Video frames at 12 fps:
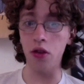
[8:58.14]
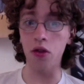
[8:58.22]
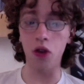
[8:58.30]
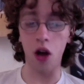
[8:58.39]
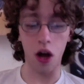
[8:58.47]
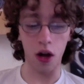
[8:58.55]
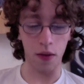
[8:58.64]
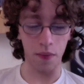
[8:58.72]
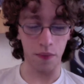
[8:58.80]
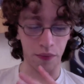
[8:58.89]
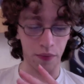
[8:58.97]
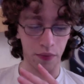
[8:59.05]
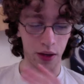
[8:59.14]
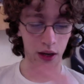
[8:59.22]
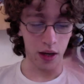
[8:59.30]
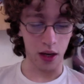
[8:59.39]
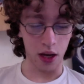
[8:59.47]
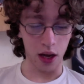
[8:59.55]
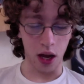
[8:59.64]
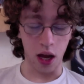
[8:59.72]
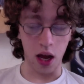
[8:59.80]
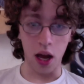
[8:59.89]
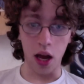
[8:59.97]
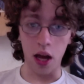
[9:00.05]
He is growing as a
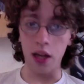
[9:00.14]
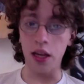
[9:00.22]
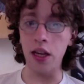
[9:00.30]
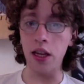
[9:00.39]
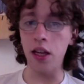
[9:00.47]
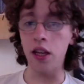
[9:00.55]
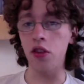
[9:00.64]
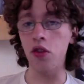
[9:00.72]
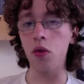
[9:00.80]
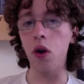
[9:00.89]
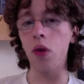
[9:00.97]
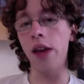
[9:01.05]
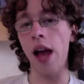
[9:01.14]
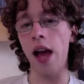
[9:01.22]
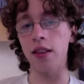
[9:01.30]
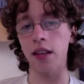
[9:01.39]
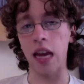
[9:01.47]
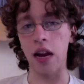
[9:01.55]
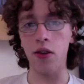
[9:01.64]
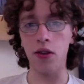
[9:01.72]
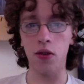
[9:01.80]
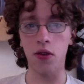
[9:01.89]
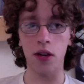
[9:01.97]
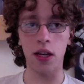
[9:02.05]
character. He stood up to someone in this chapter, and it
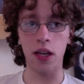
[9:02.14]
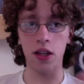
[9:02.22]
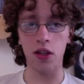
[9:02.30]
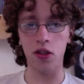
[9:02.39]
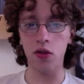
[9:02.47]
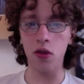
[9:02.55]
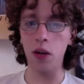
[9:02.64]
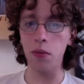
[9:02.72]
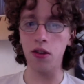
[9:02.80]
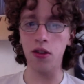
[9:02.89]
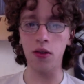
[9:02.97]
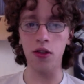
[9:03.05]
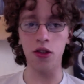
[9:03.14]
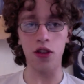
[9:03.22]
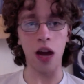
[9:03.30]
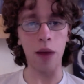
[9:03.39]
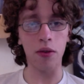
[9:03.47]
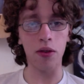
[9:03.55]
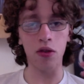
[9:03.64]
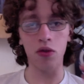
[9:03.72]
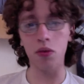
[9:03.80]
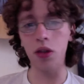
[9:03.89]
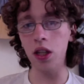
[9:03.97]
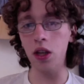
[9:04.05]
was really great to see him
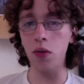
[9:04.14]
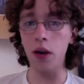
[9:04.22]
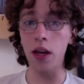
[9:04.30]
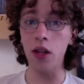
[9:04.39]
stand up to